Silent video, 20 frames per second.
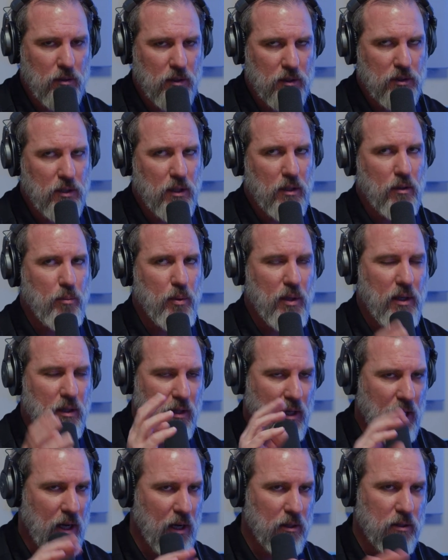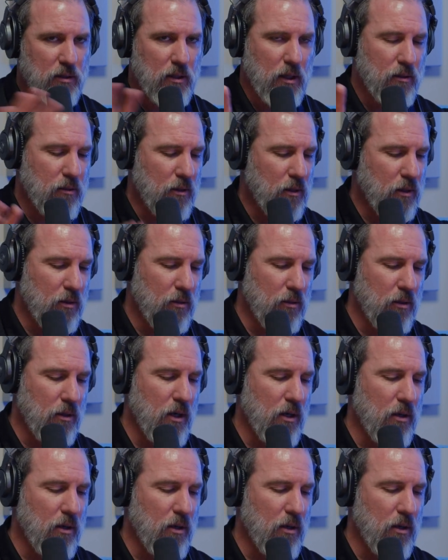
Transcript: Let's say you're paying cash. You're